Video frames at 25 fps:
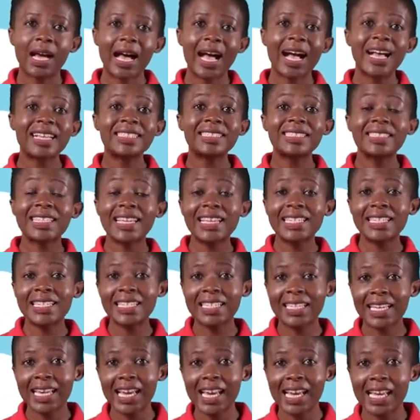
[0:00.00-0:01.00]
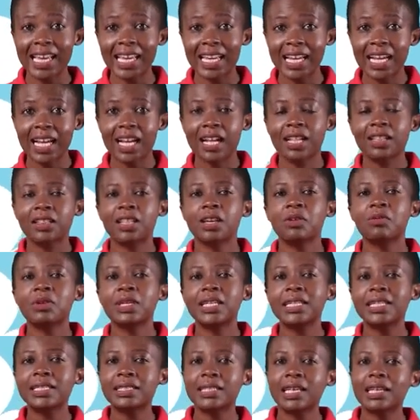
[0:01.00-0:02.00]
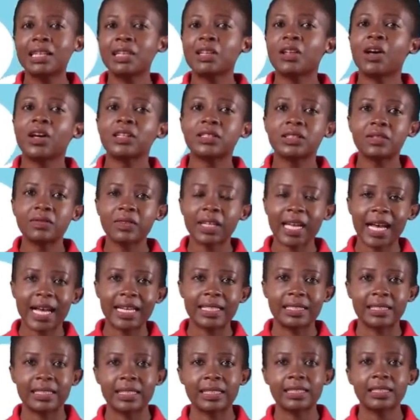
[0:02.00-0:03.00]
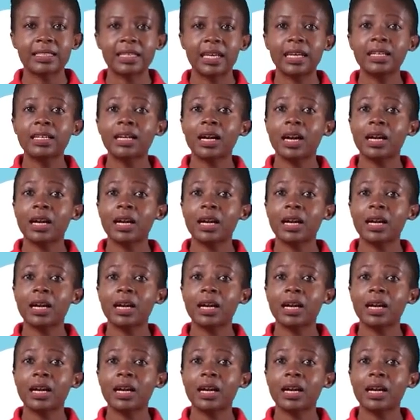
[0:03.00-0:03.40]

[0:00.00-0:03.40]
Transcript: As they decay, they release a lot of gases, and